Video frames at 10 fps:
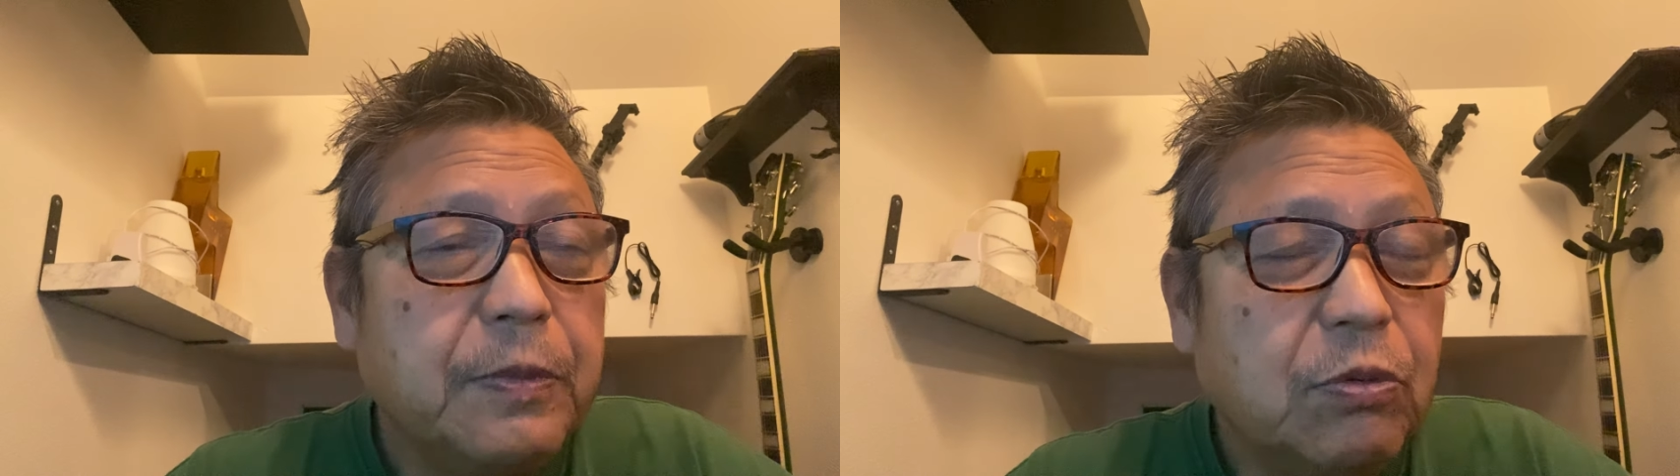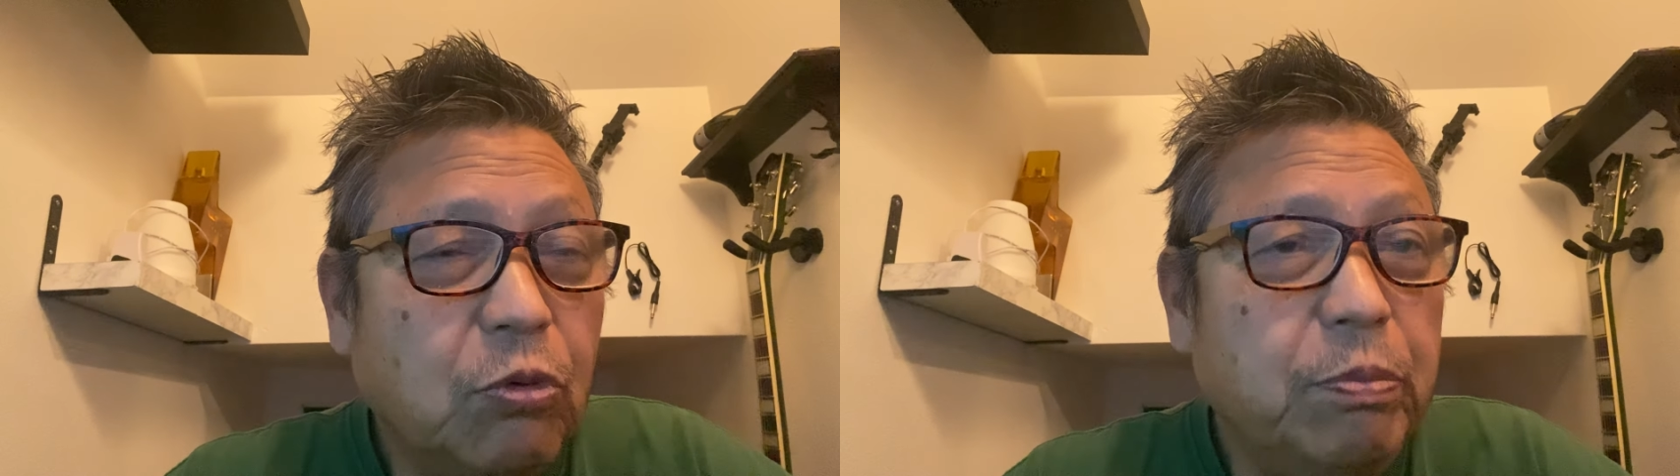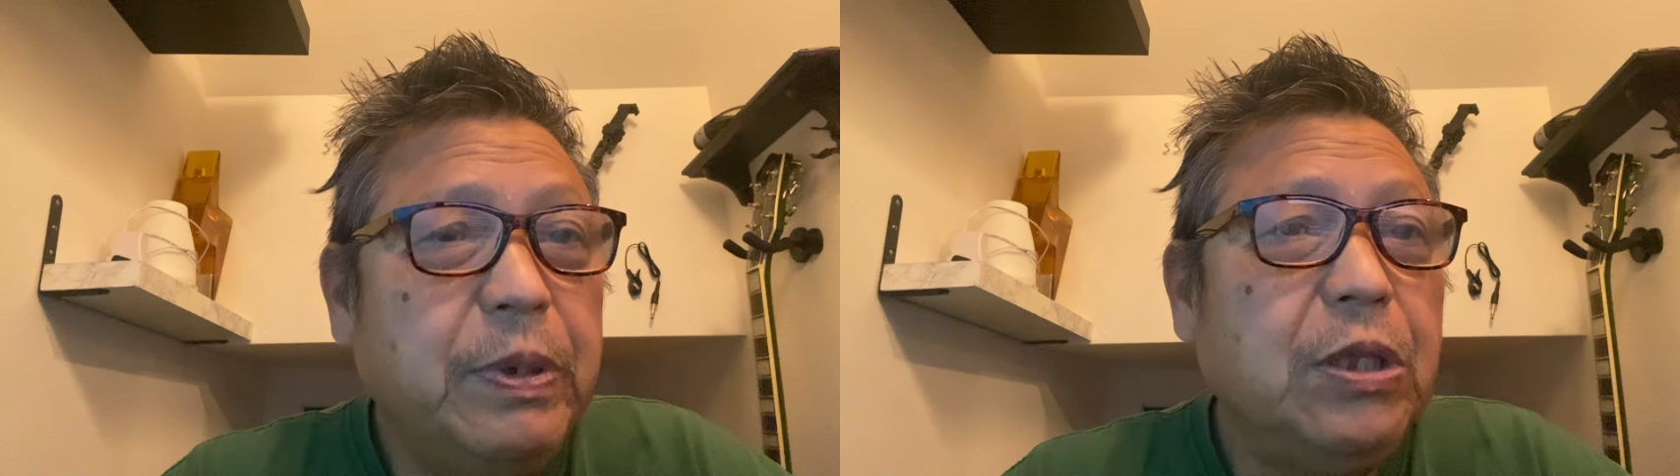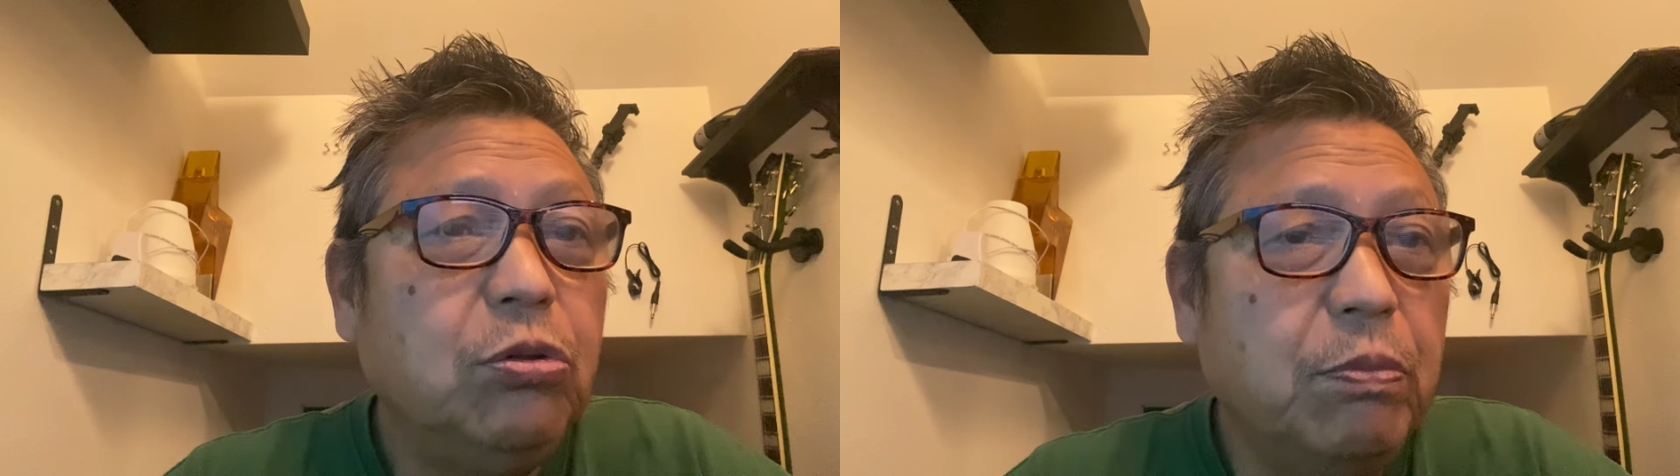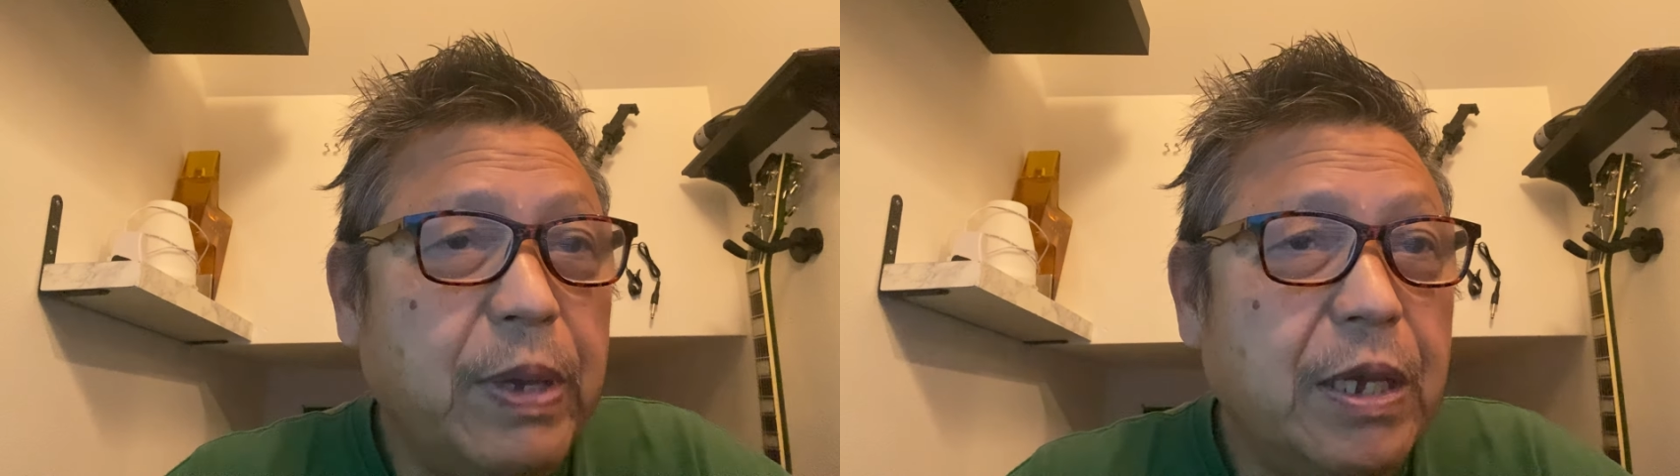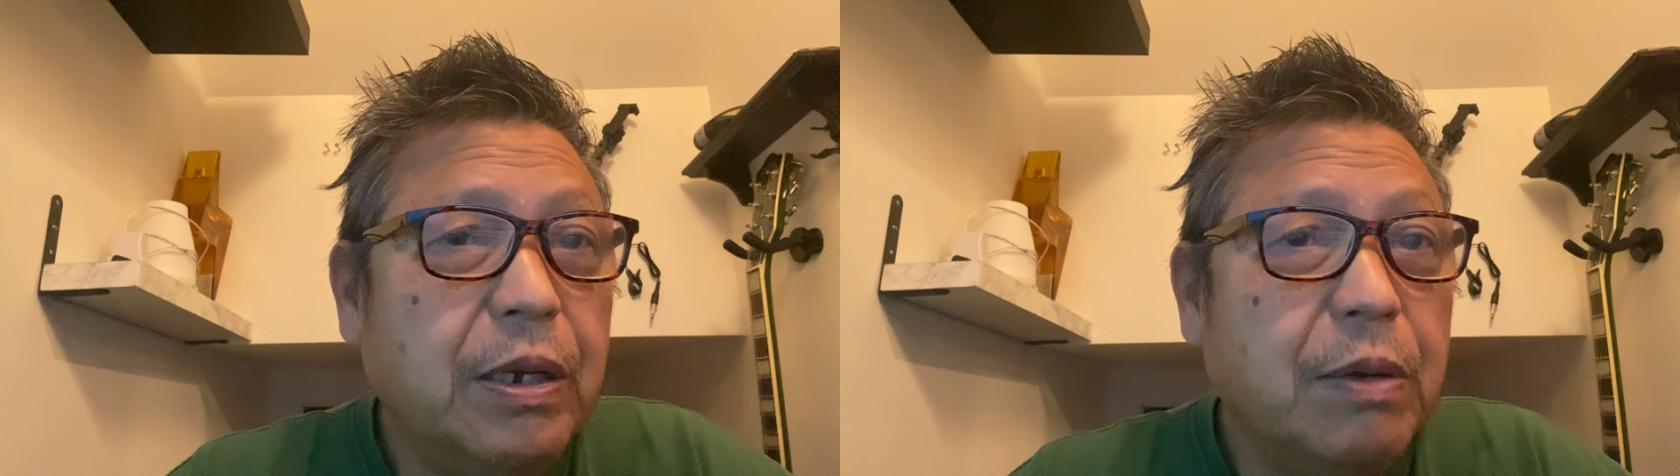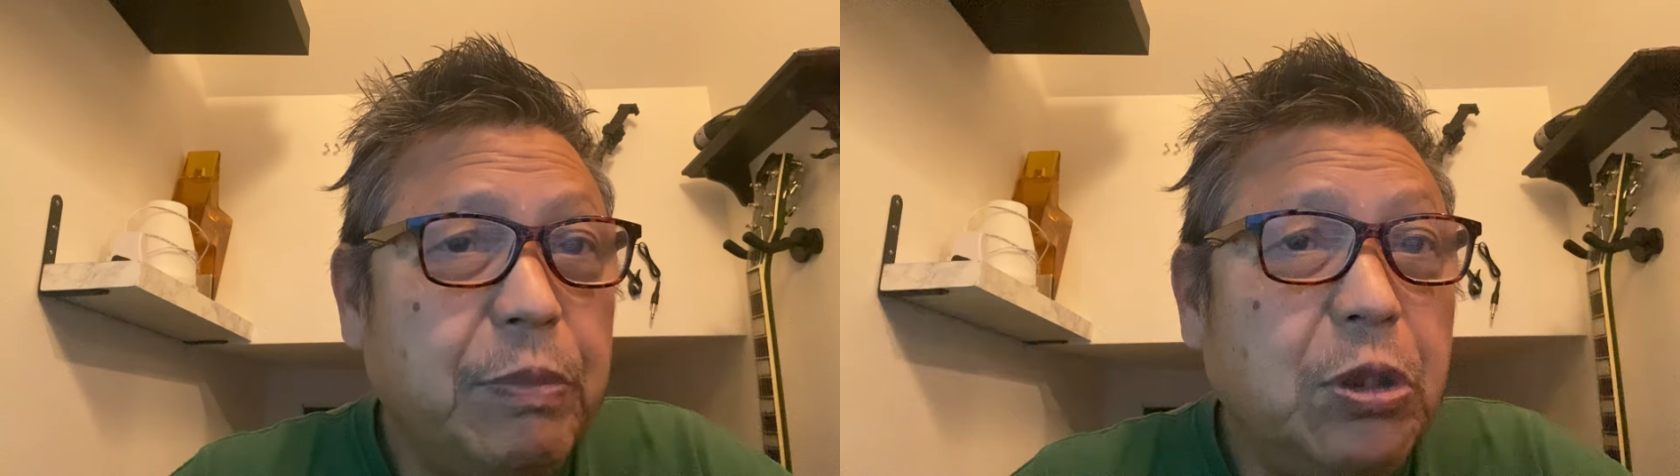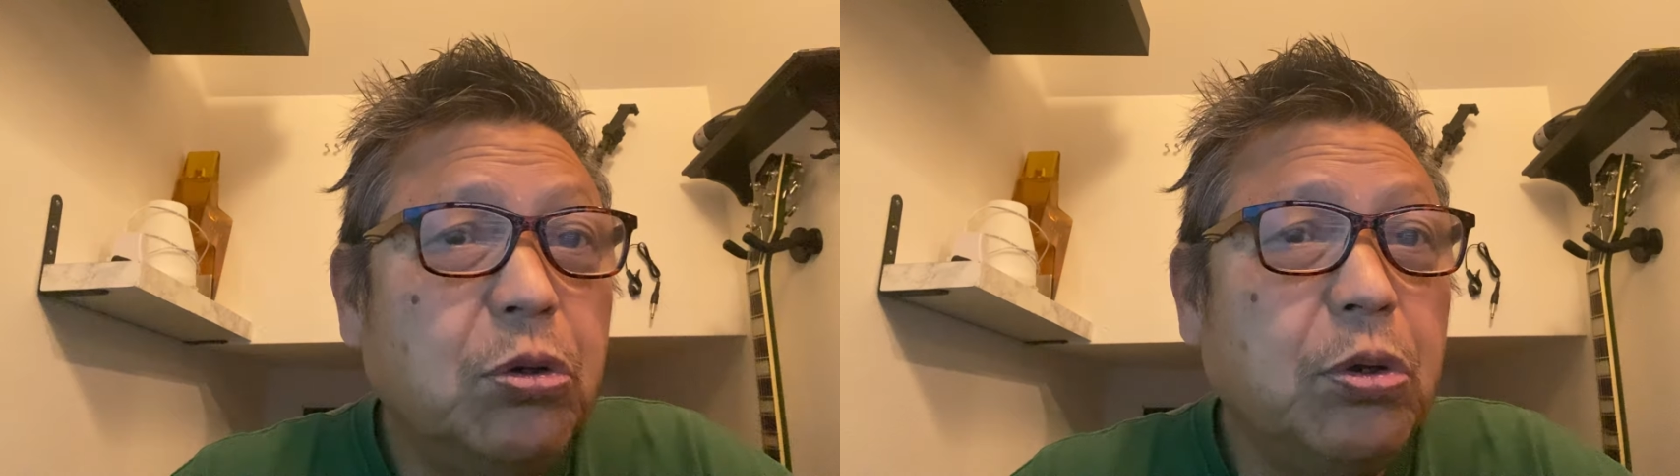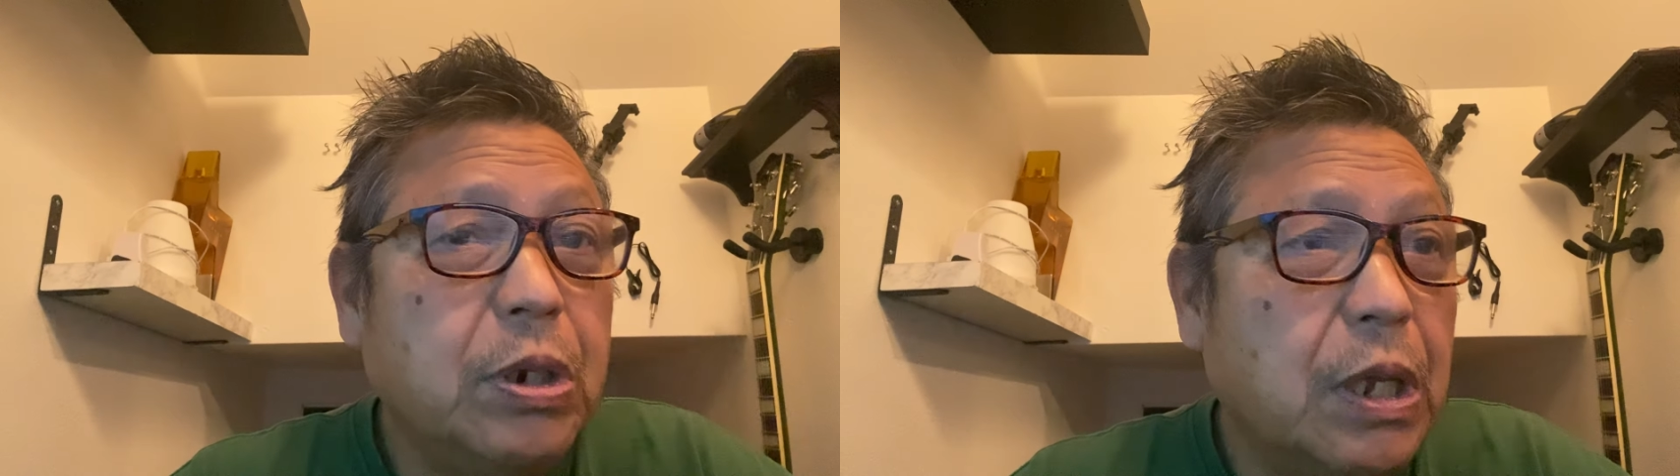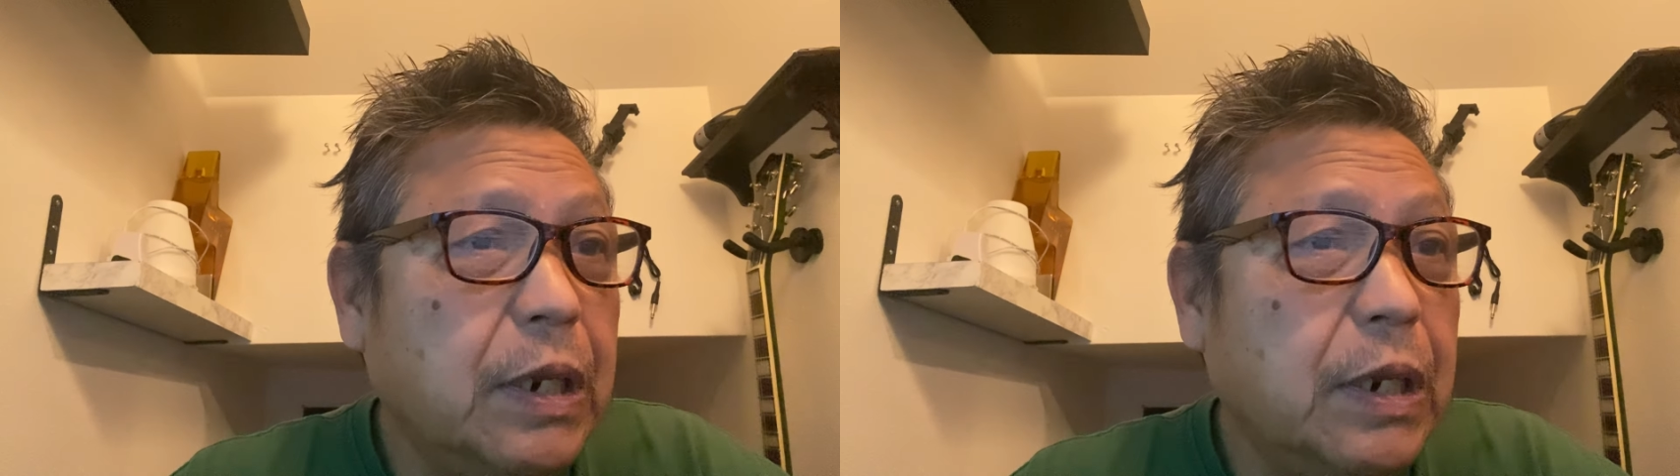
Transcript: would be to make a Bitcoin